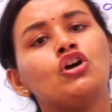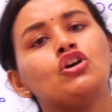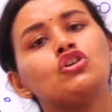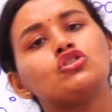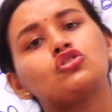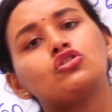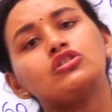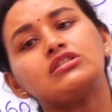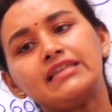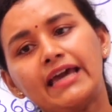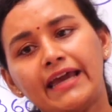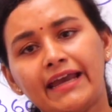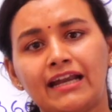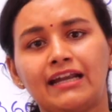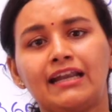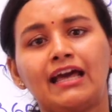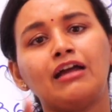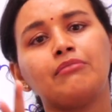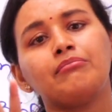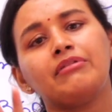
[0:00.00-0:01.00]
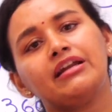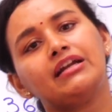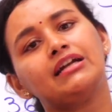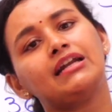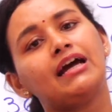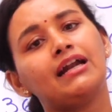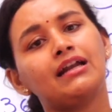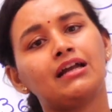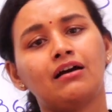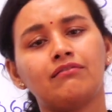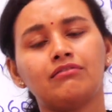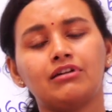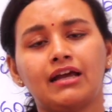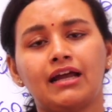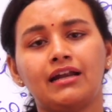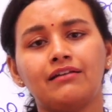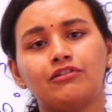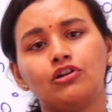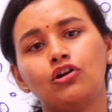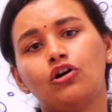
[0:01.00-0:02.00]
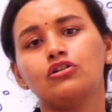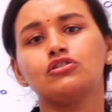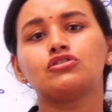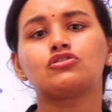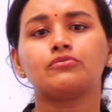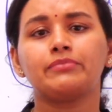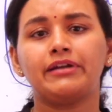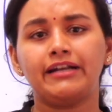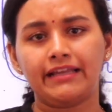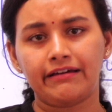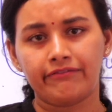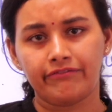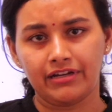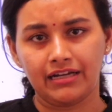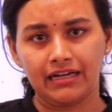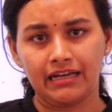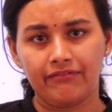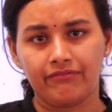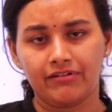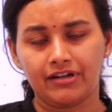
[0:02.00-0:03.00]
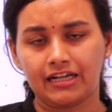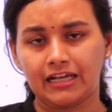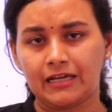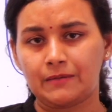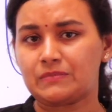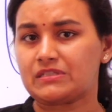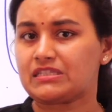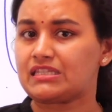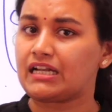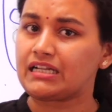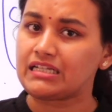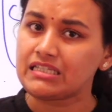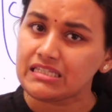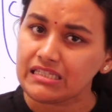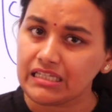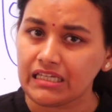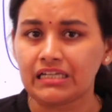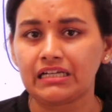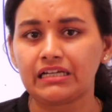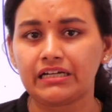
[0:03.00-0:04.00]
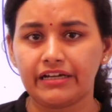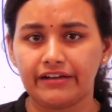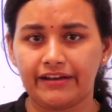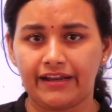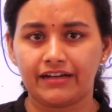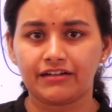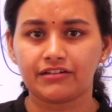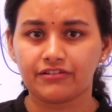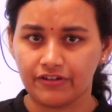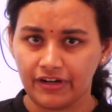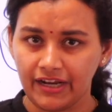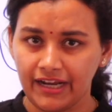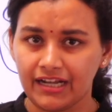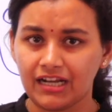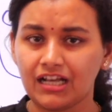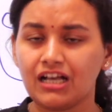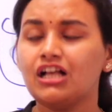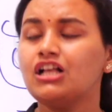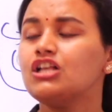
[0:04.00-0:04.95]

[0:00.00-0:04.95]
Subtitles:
so second hand, minute hand, hour hand will also meet every 11 times. That is incorrect, right?